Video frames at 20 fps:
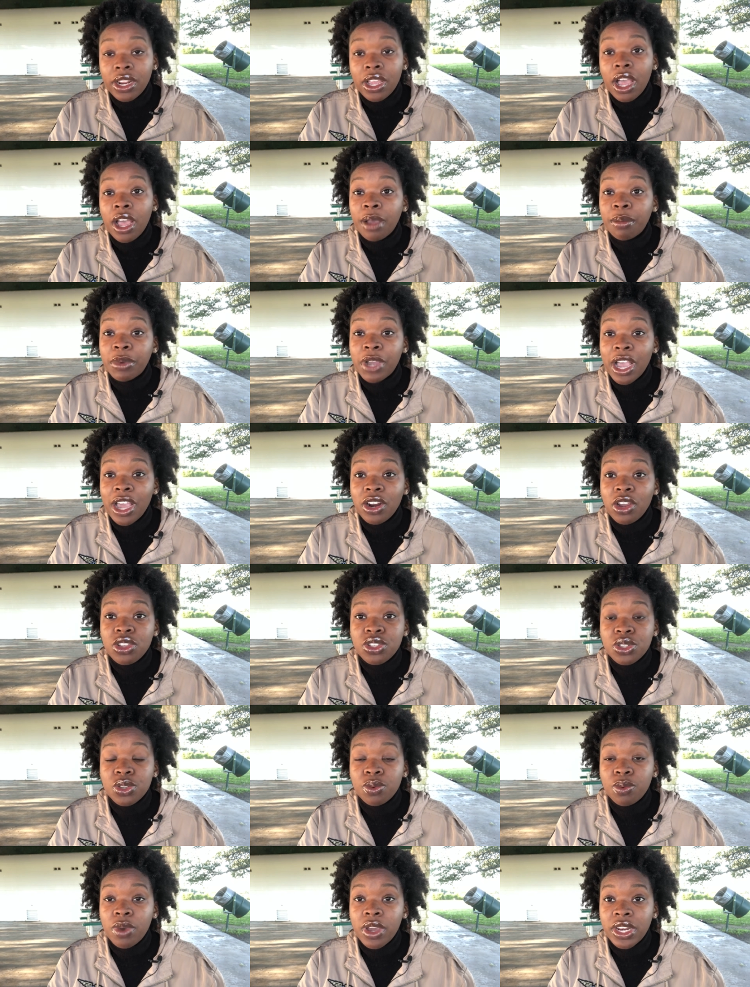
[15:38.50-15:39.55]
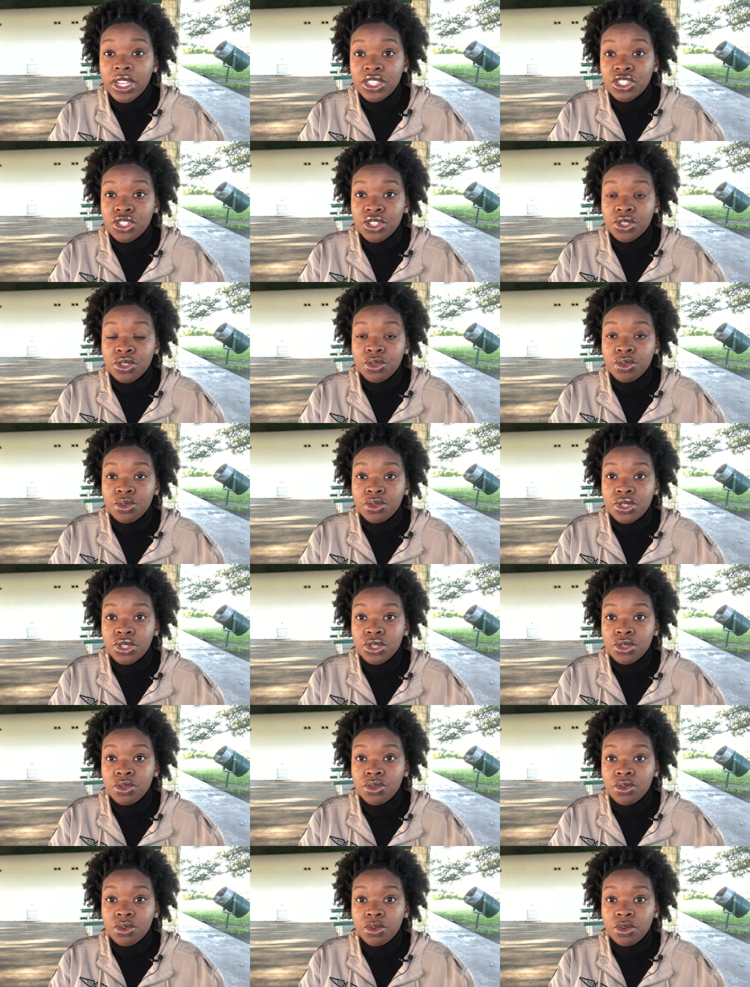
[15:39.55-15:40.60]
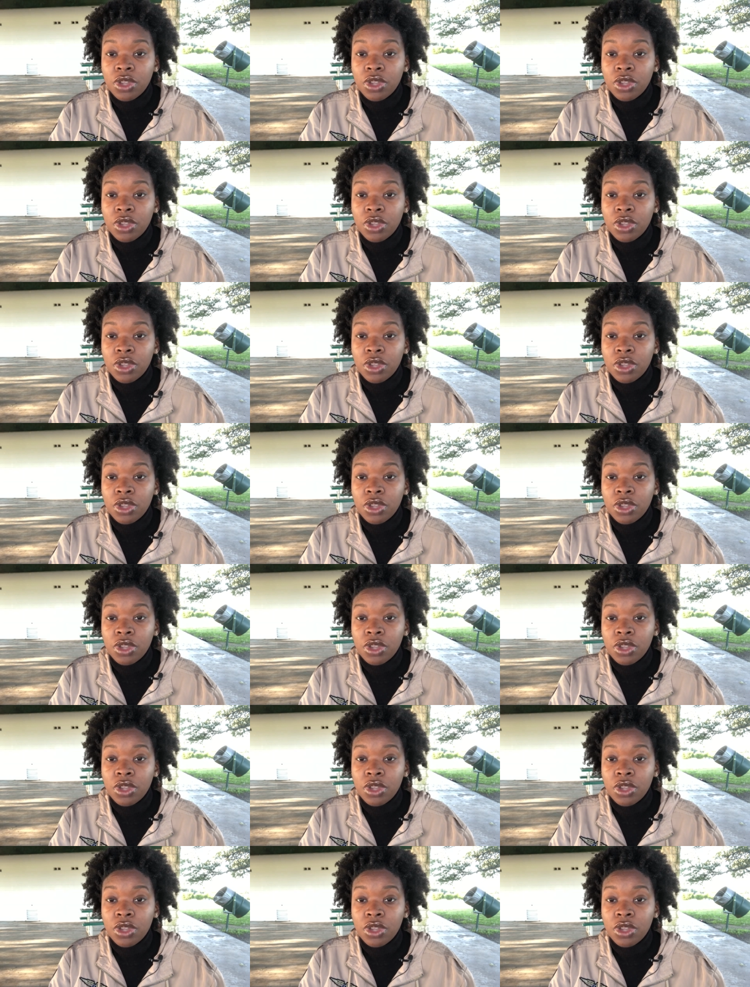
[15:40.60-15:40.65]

um, God also wanted you to,